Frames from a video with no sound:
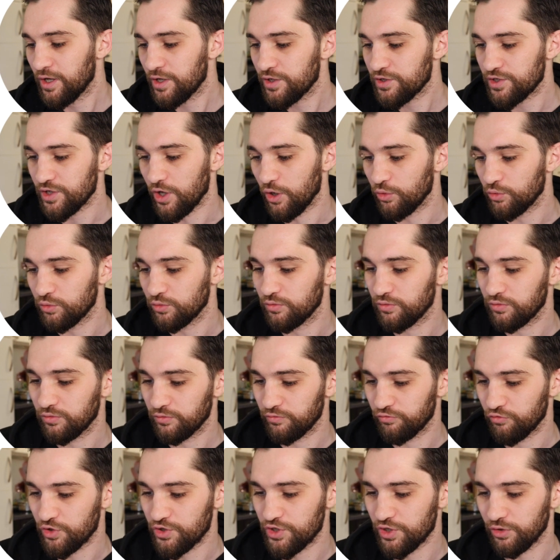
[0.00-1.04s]
So
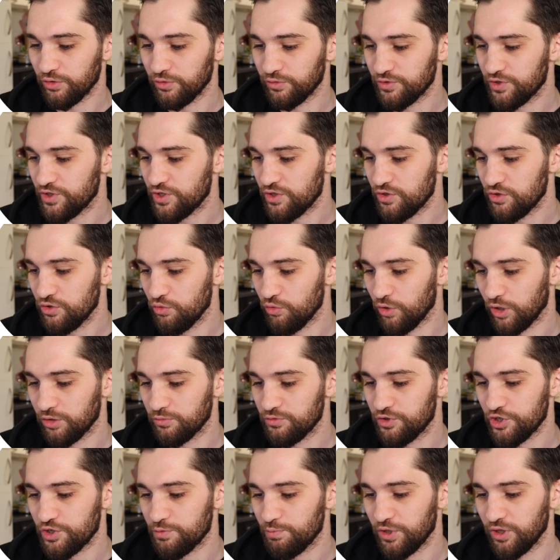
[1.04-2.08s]
results, you want to
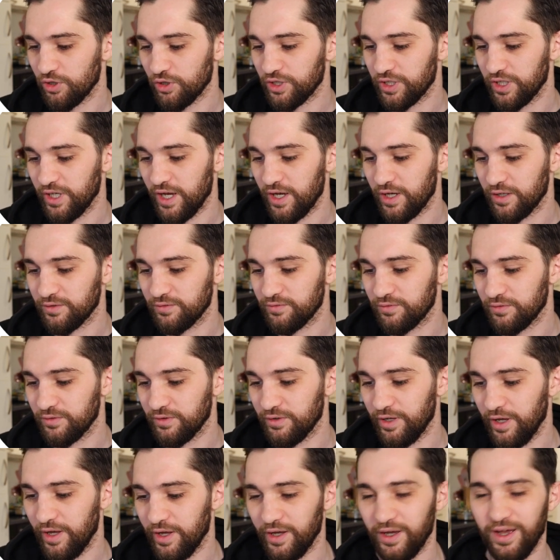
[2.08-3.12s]
just be looking at
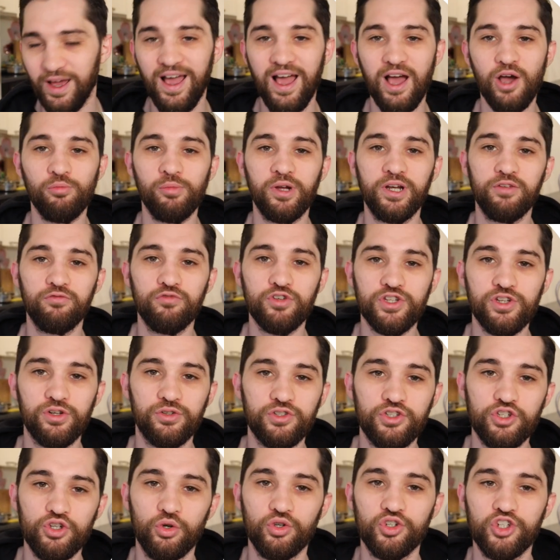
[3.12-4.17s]
how many
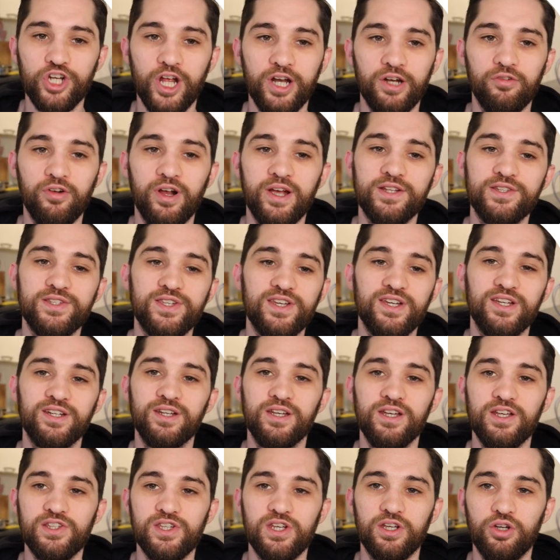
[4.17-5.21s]
results you're generating,
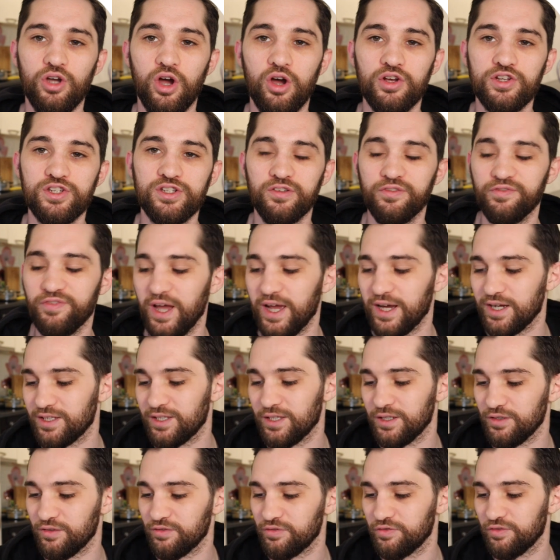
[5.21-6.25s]
is it cost
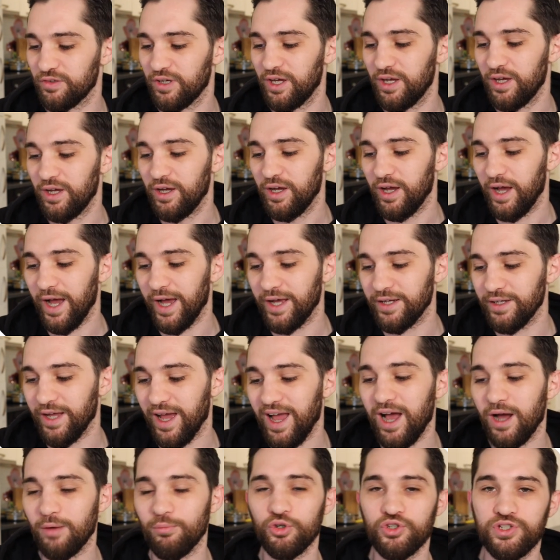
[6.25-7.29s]
effective, and
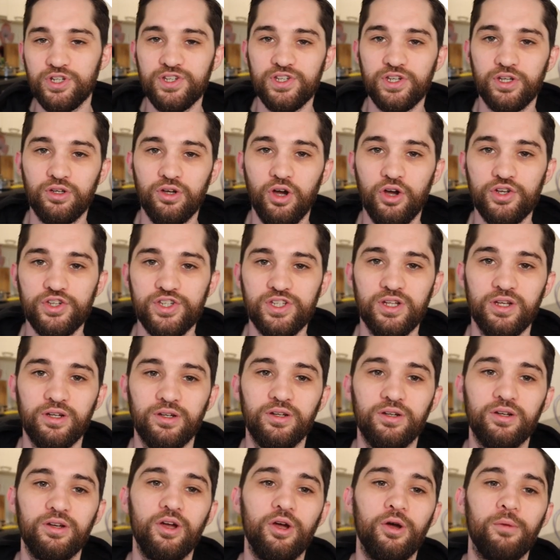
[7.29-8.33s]
how much is it
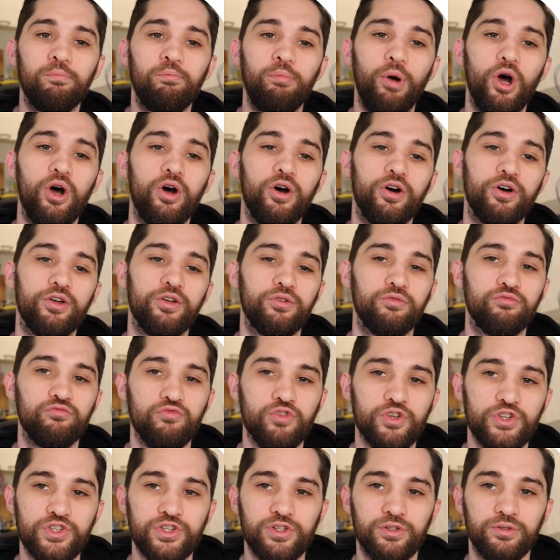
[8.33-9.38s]
costing per
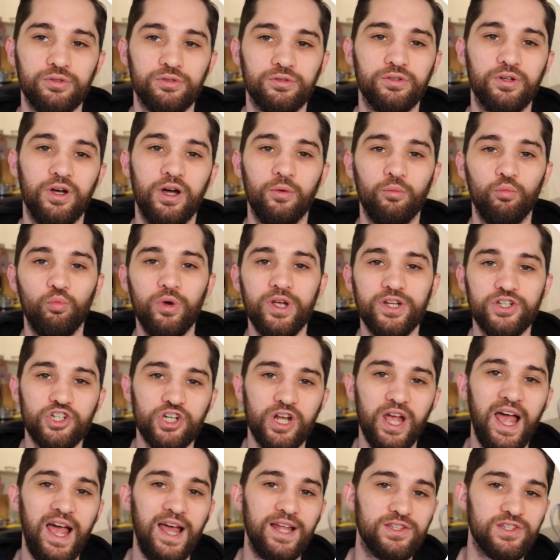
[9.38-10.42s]
result, and
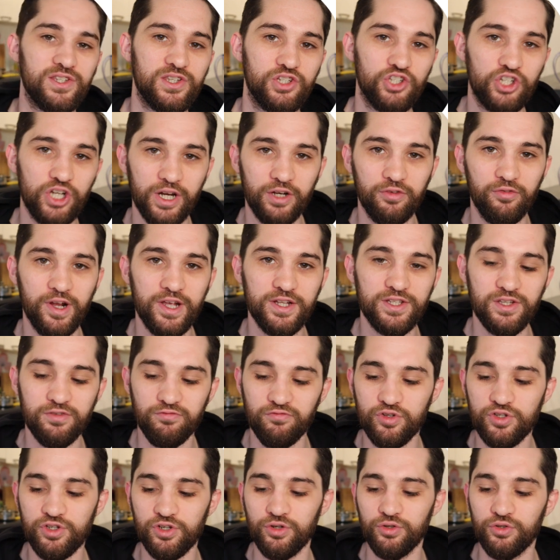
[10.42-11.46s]
which ads are generating
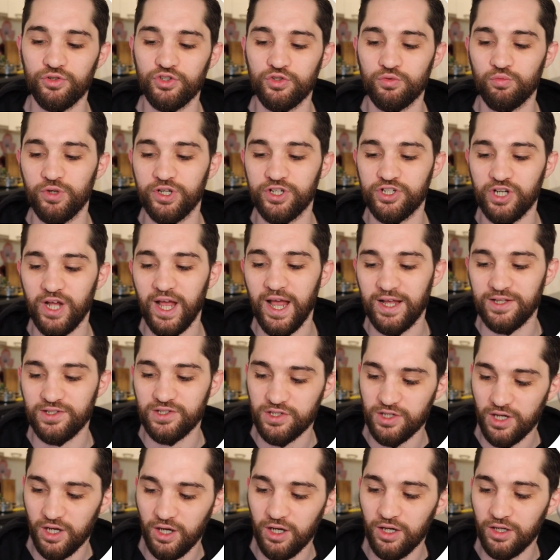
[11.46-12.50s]
results, which
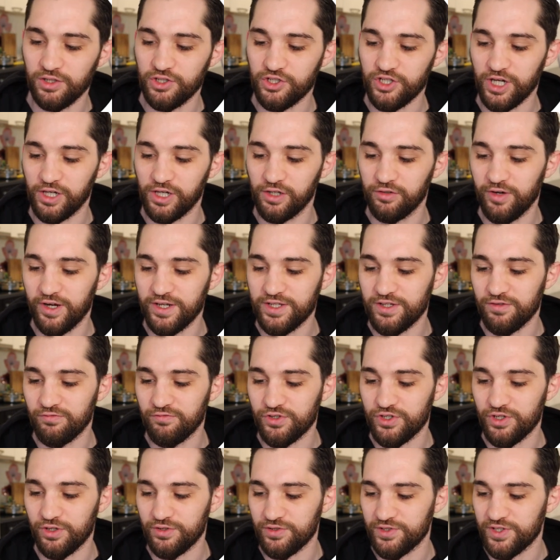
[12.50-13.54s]
ads aren't generating
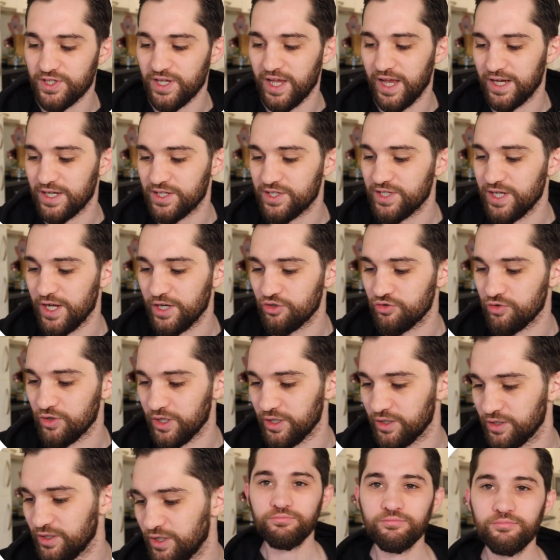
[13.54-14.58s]
results,
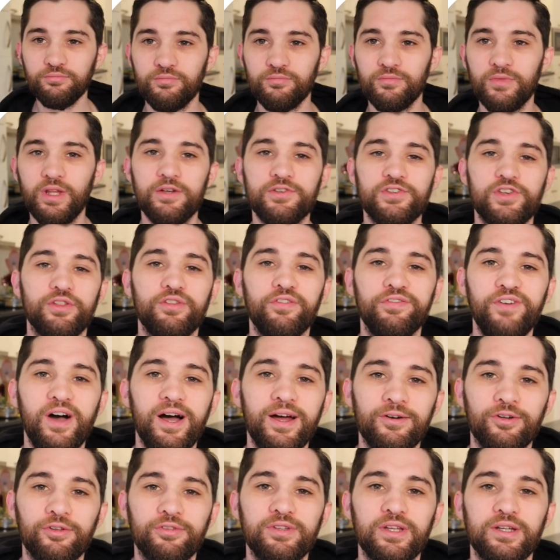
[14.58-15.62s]
etc. So the
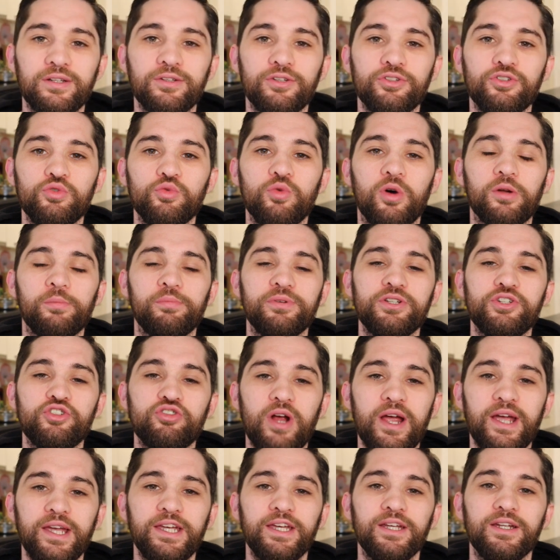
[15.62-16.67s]
final thing that you want to be
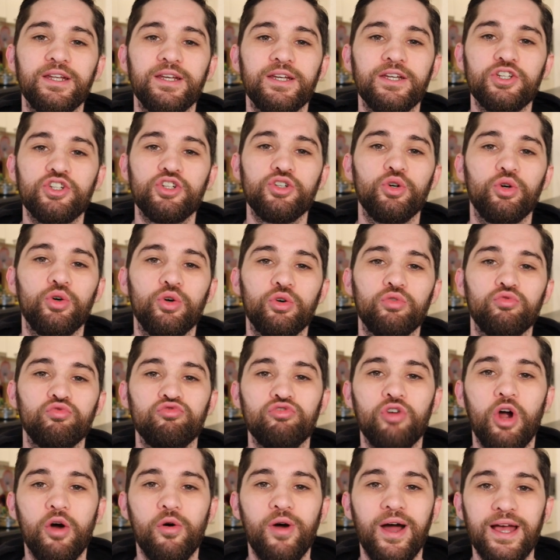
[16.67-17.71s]
tracking is your
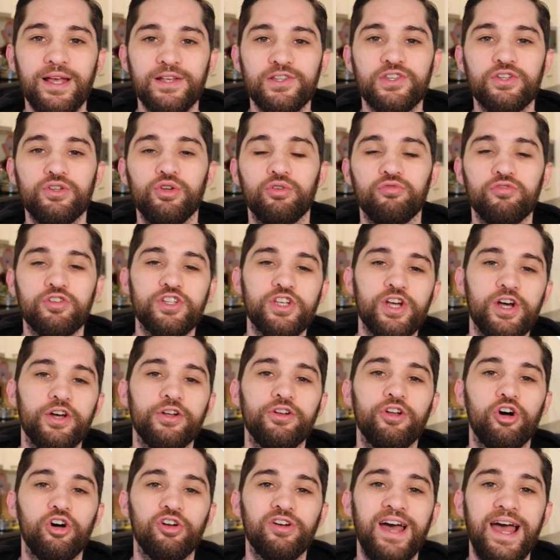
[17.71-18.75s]
ROAS, your return
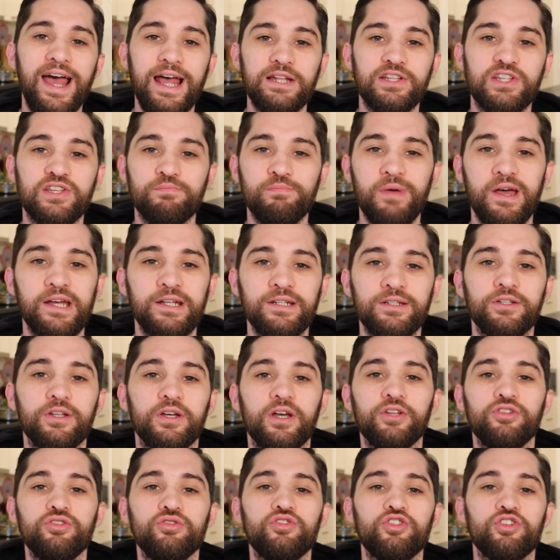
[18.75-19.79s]
on ad spend,
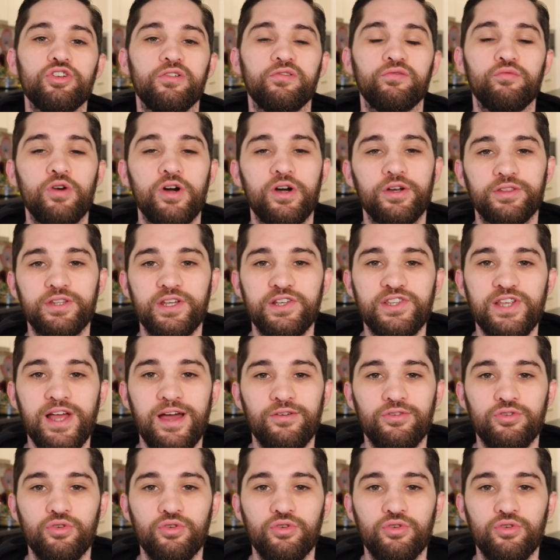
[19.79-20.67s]
and you should have worked this out